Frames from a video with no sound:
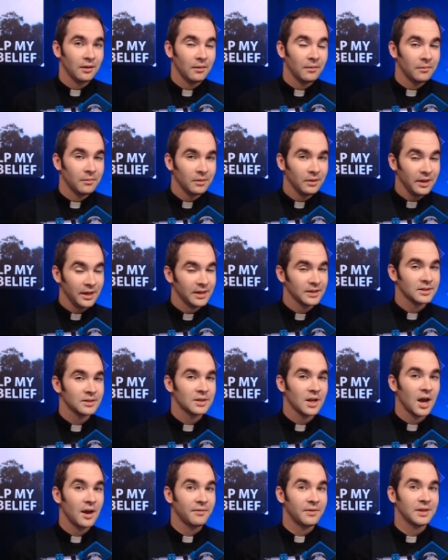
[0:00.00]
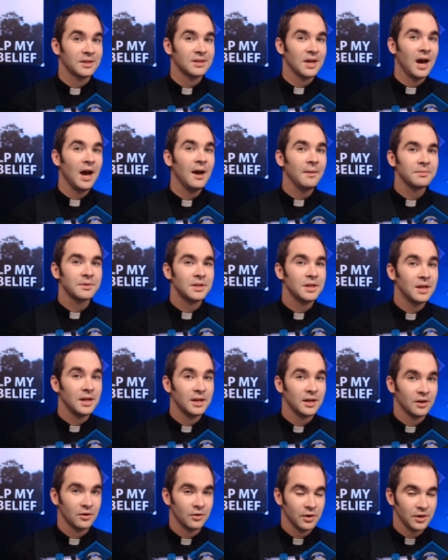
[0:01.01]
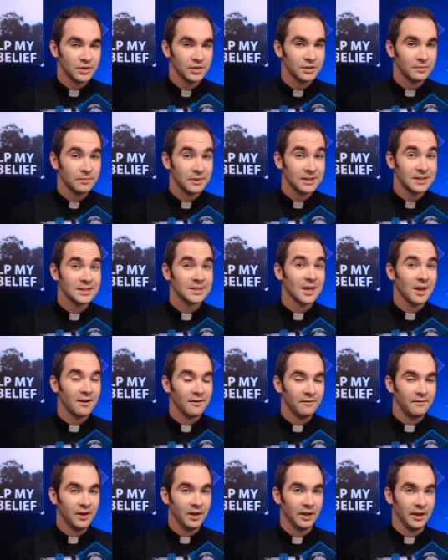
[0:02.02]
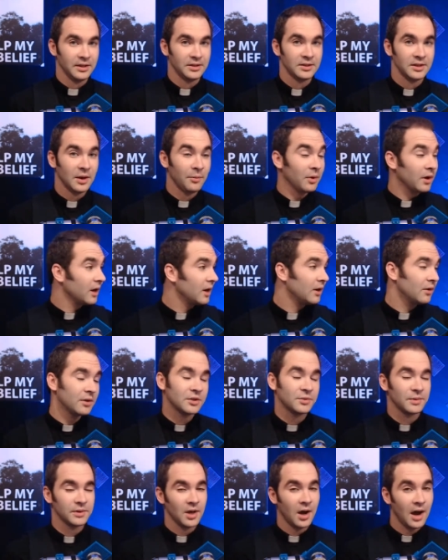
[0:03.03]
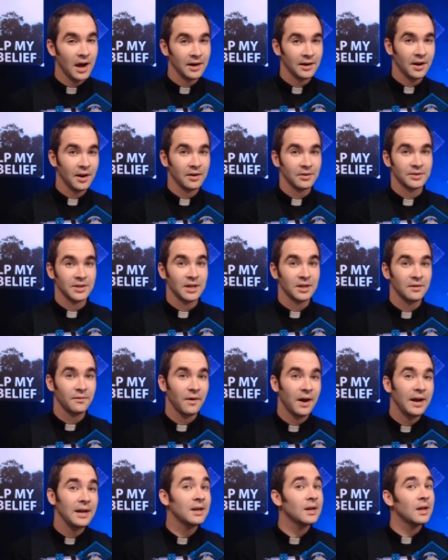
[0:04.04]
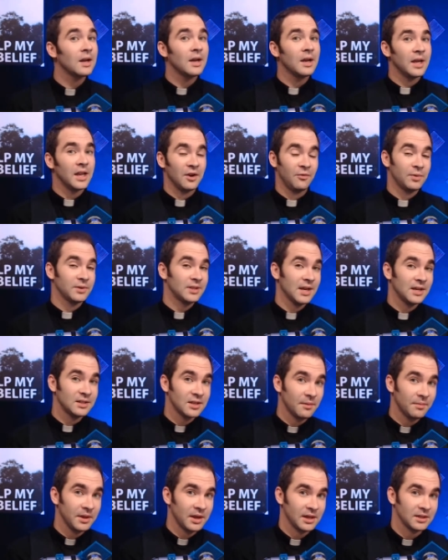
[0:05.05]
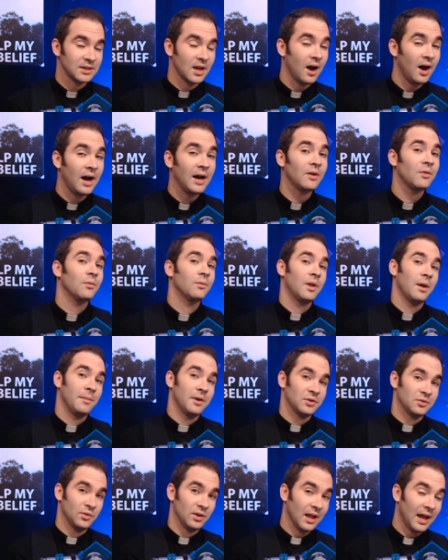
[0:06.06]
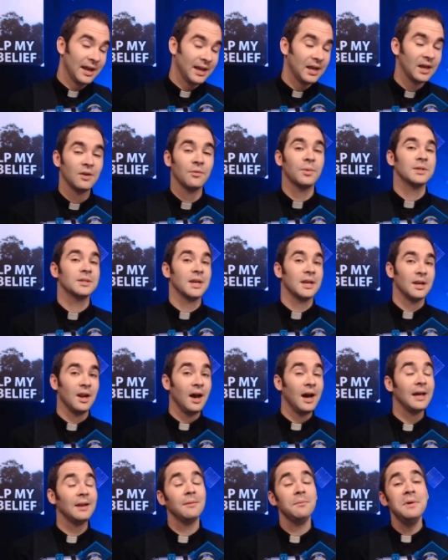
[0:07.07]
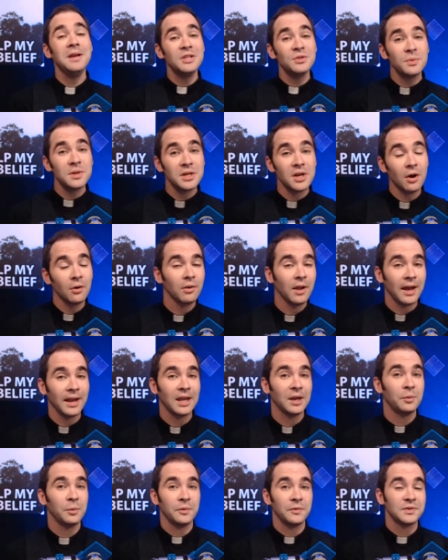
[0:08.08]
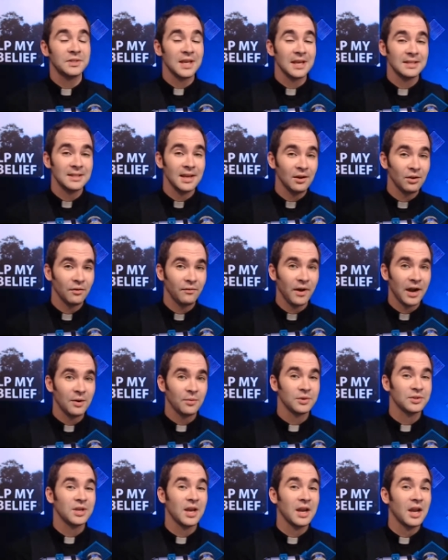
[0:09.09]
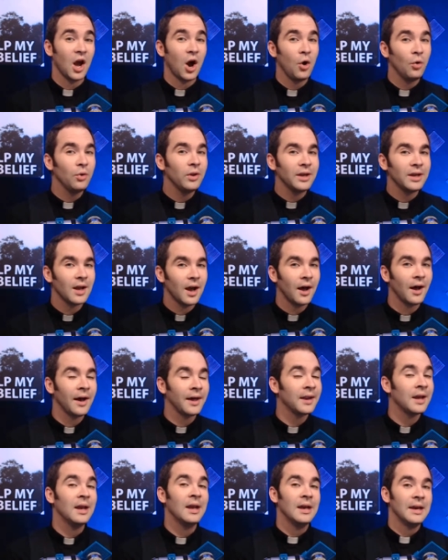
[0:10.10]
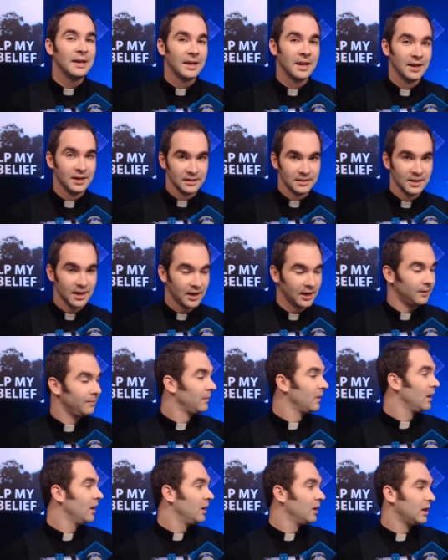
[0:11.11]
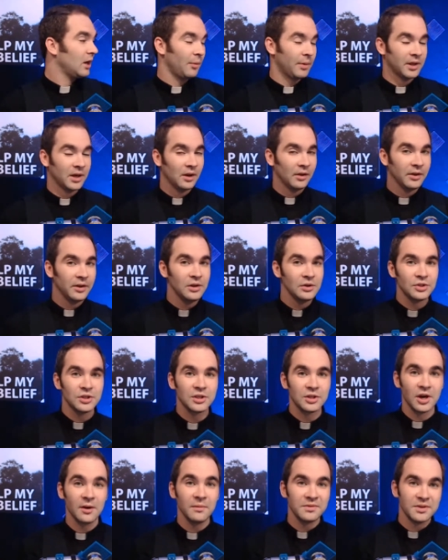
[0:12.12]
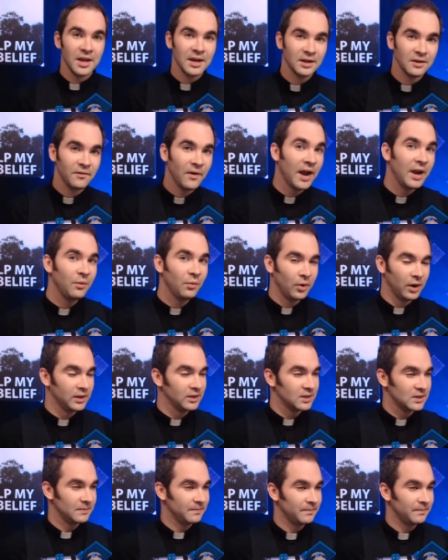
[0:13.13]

list of the top 10 Christmas villains. And we're going to do this with hot, not, or sanctified. And if we say something is hot, that means we like it. If we say not, it means we don't like it. And if we say sanctified, we're saying only God can decide. Now, we can only use the term sanctified once.